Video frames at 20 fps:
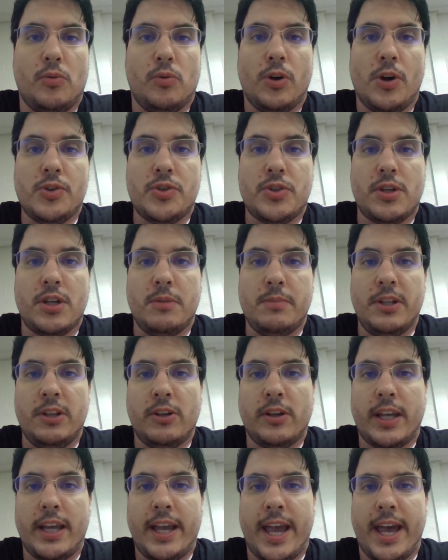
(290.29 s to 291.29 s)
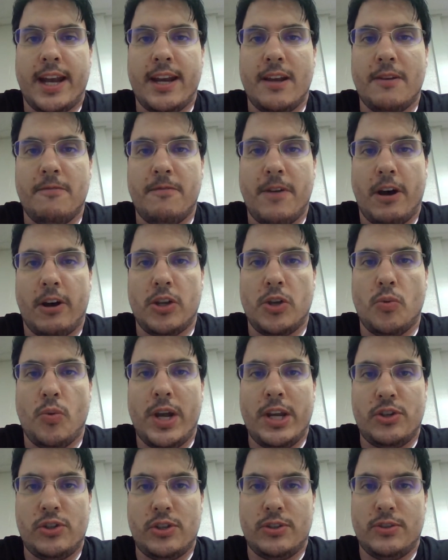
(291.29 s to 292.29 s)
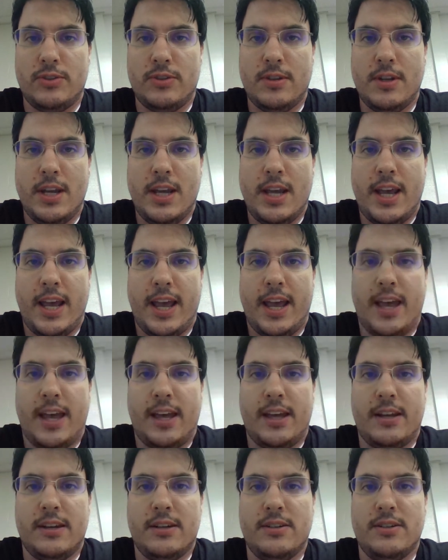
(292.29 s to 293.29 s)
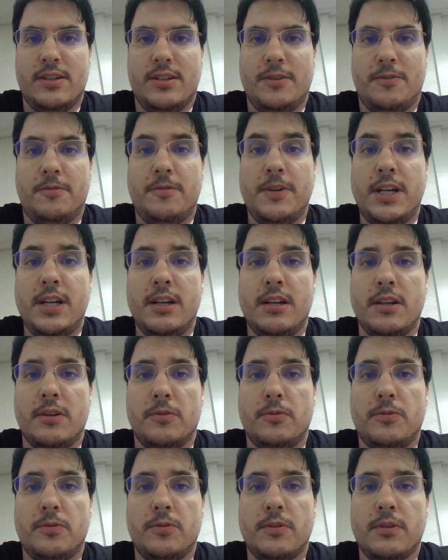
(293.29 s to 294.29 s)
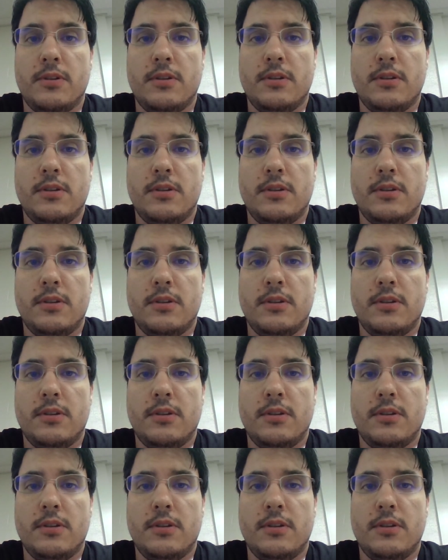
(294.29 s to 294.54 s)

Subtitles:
we're also going to be looking at evaluations and definitive